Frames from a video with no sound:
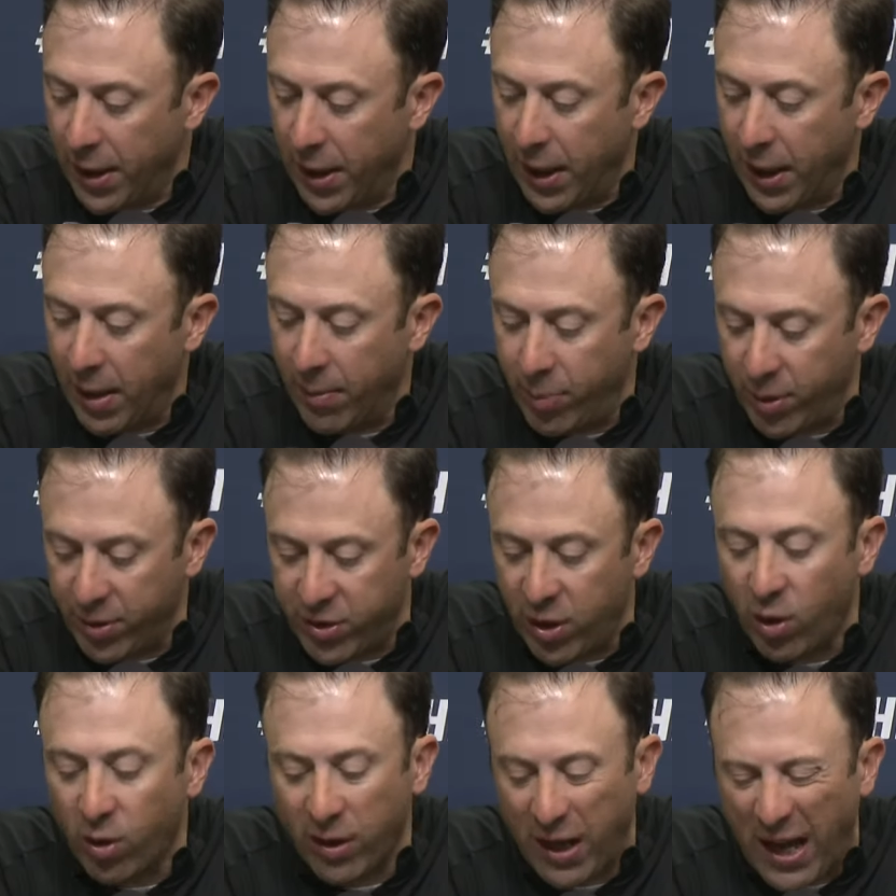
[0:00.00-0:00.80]

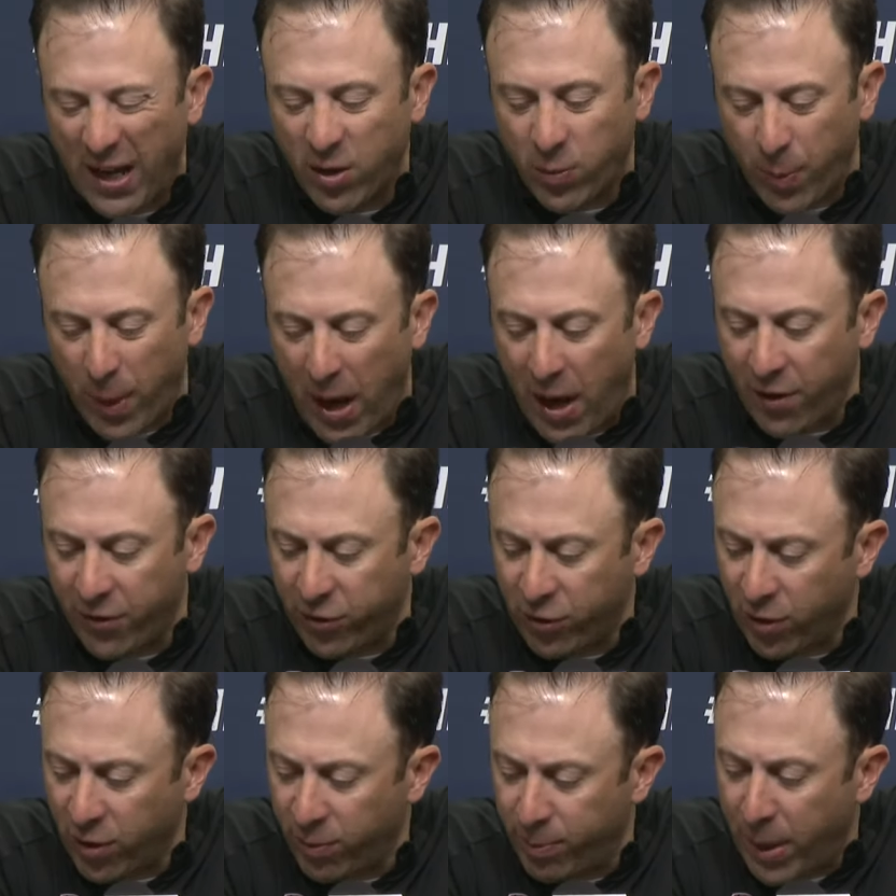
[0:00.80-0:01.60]
But their length
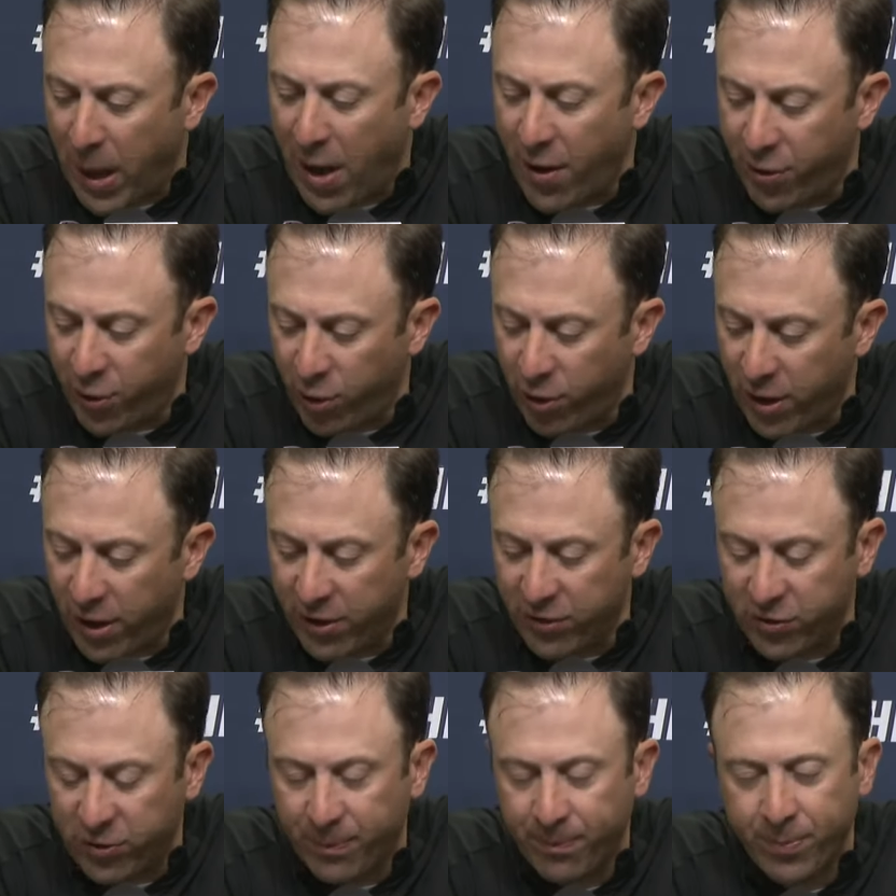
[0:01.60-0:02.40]
bothered
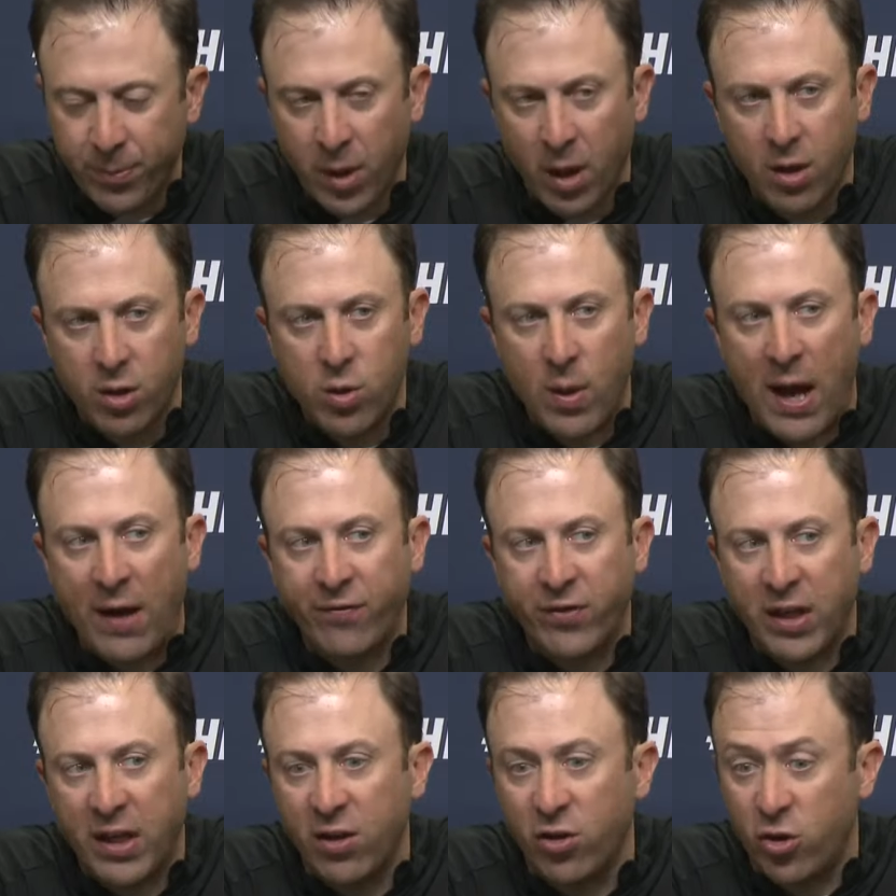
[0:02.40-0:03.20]
us. You
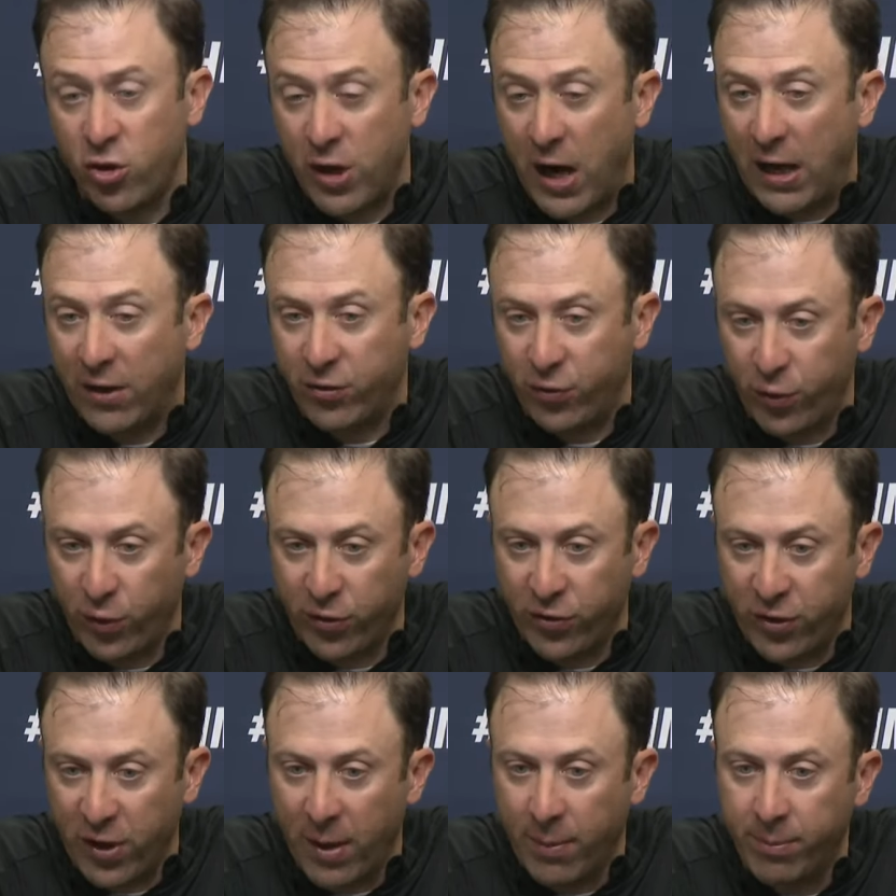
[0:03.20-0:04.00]
have to hit shots
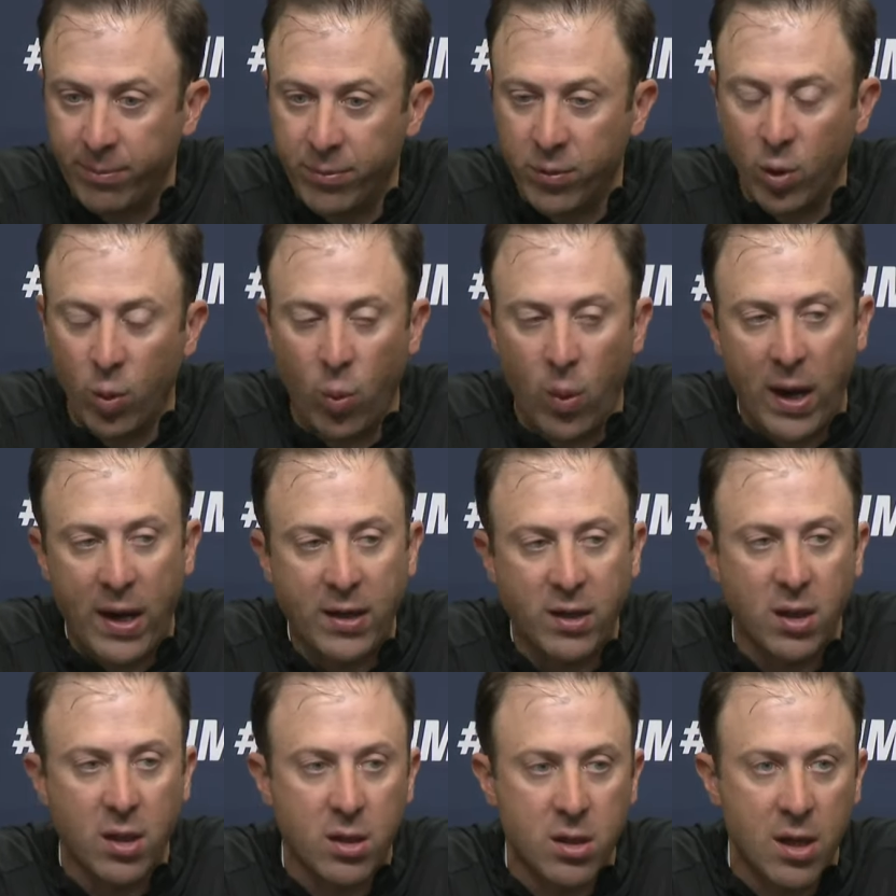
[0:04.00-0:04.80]
for them. The
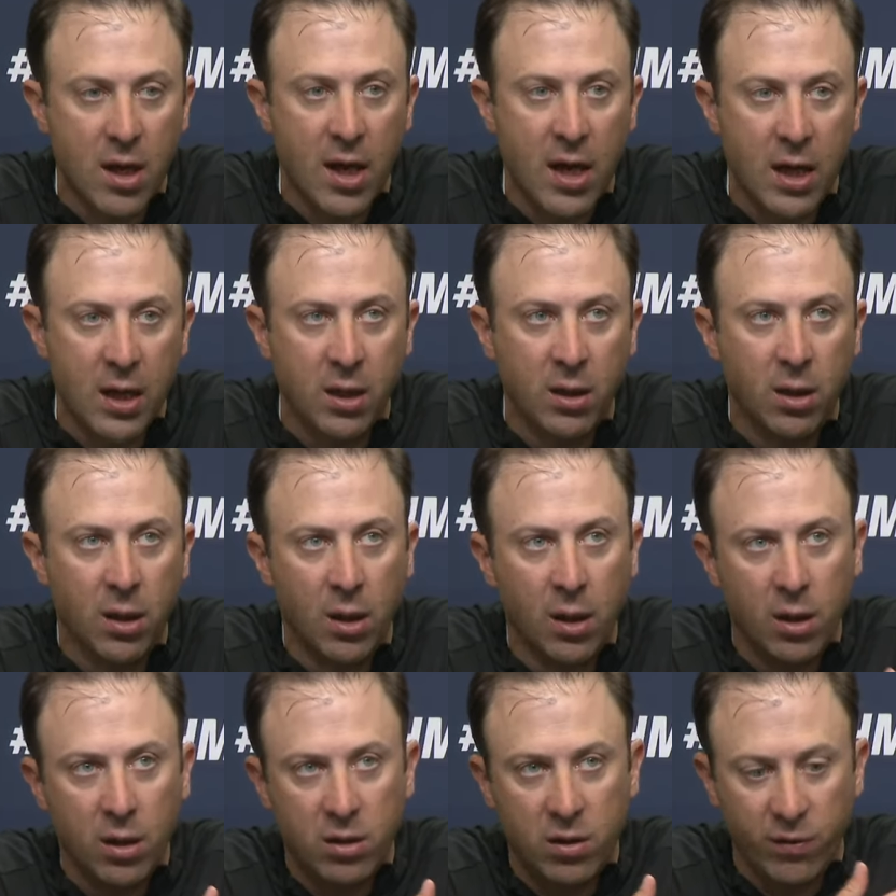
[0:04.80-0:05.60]
way that they
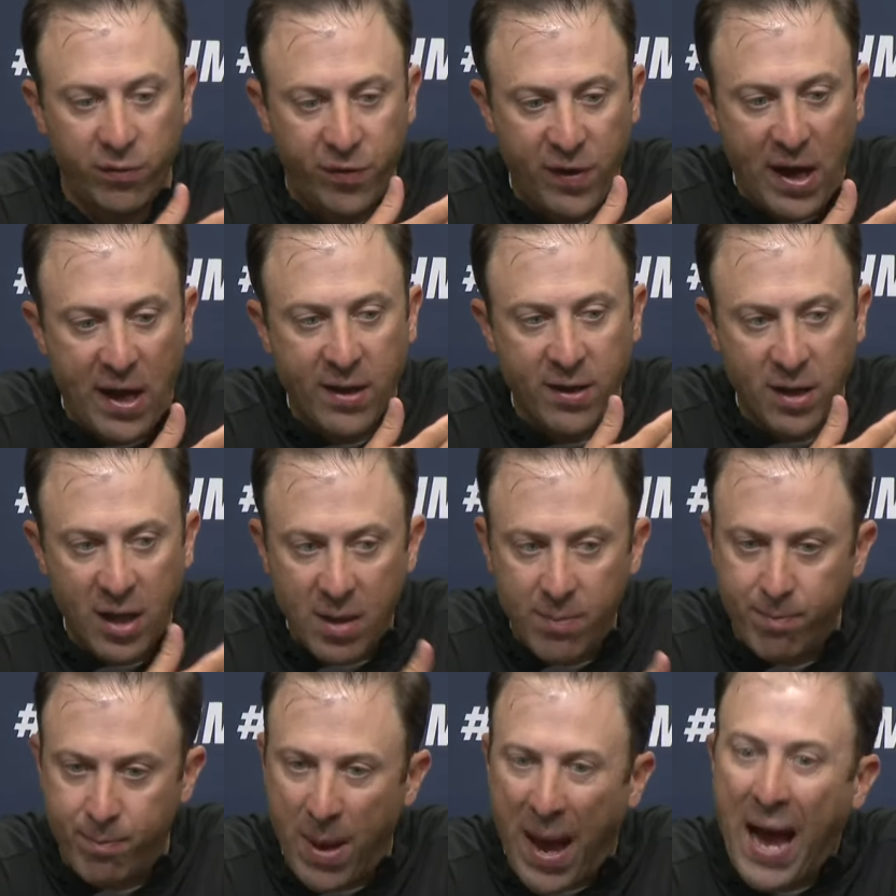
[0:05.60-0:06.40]
defend,
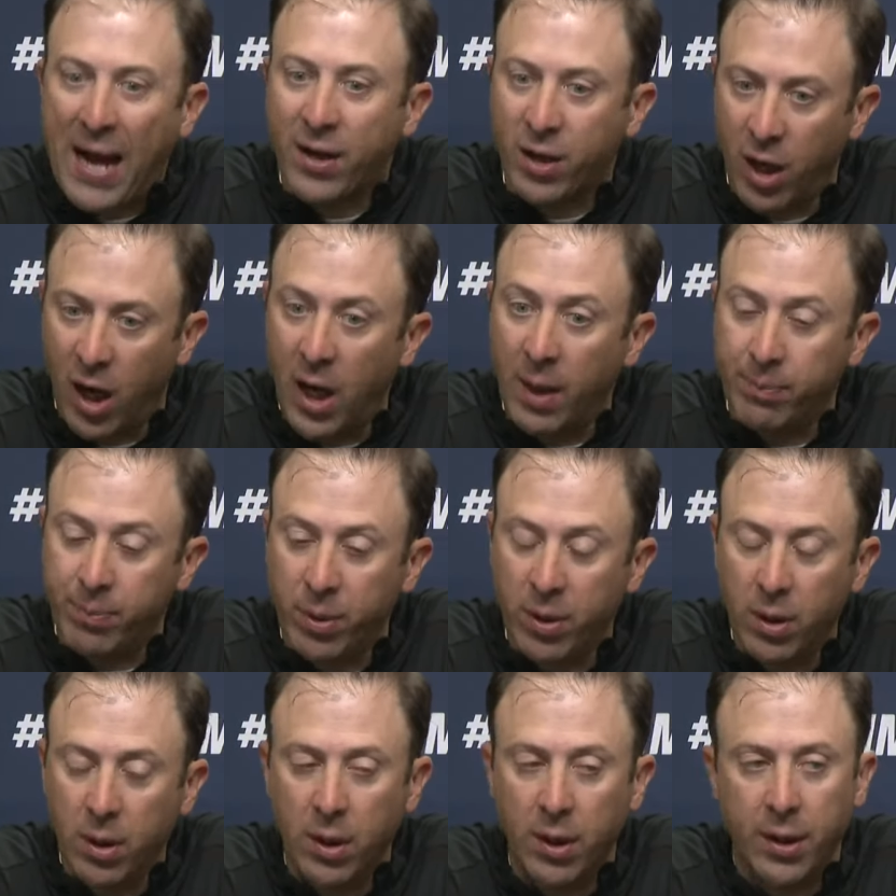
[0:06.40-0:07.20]
they back up.